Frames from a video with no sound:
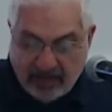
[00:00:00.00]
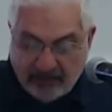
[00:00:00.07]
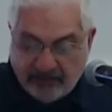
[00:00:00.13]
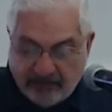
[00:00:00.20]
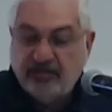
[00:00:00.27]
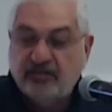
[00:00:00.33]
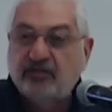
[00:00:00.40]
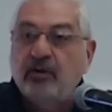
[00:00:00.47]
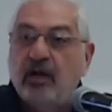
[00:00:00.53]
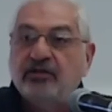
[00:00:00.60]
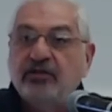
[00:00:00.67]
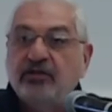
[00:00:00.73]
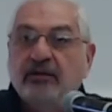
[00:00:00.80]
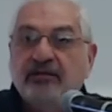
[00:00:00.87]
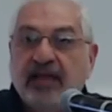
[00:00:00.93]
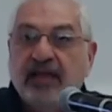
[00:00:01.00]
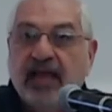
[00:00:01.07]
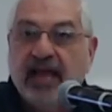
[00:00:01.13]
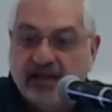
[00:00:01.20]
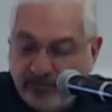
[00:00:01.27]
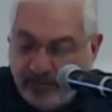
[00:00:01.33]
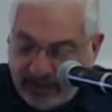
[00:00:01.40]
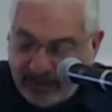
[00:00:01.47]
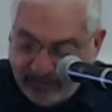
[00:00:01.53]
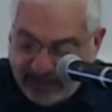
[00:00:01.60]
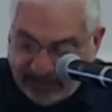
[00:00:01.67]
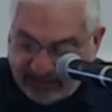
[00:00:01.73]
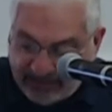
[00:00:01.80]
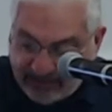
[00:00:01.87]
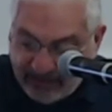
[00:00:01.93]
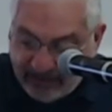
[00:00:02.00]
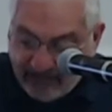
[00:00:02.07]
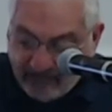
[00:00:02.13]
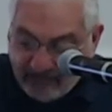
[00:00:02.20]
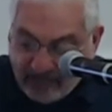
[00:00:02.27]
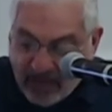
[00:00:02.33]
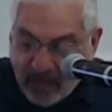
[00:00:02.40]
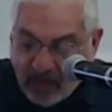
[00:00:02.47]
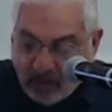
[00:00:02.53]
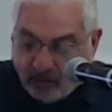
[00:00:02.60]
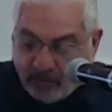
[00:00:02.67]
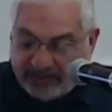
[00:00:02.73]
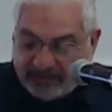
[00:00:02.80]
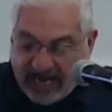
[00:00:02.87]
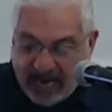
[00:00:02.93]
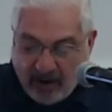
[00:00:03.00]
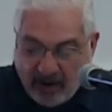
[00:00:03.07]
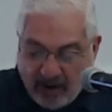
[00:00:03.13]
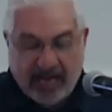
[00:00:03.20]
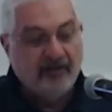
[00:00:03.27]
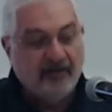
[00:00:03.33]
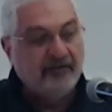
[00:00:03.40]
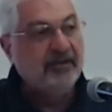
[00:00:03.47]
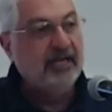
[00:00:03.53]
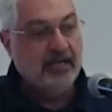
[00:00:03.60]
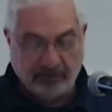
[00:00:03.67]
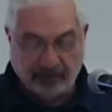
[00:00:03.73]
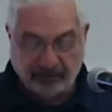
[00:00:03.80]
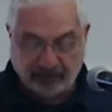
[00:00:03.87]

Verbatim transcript: The destruction of the Ermeni Milleti was carried out in